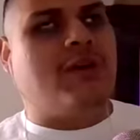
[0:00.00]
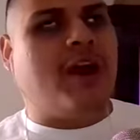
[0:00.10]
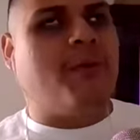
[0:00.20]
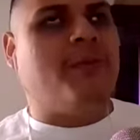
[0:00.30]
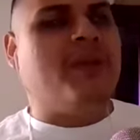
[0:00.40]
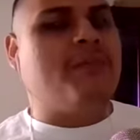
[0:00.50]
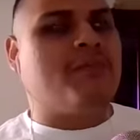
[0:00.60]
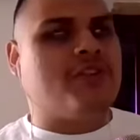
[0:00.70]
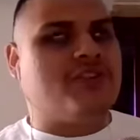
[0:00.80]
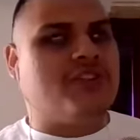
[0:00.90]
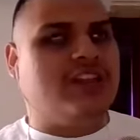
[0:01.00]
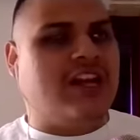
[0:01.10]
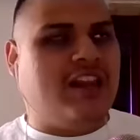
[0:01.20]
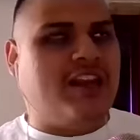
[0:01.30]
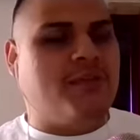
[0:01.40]
I me personally,
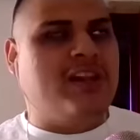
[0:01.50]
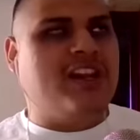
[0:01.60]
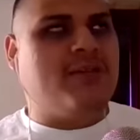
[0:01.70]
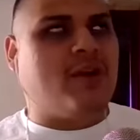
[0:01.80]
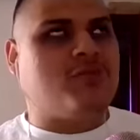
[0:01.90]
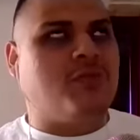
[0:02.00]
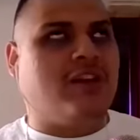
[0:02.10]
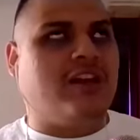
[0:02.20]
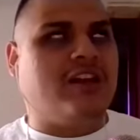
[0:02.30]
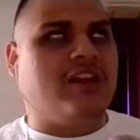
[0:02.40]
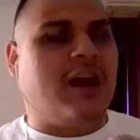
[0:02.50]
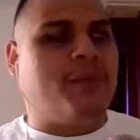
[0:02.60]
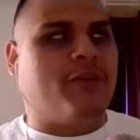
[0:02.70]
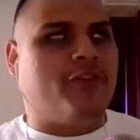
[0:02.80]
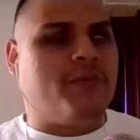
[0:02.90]
I like mini marshmallows. Like I
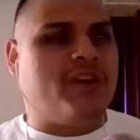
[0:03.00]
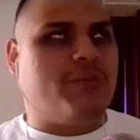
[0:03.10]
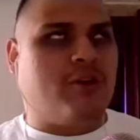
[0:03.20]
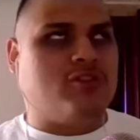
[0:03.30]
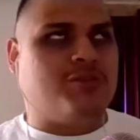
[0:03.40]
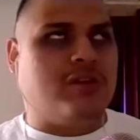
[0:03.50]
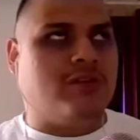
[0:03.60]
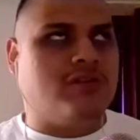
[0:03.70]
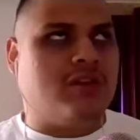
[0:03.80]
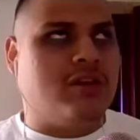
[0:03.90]
prefer mini marshmallows.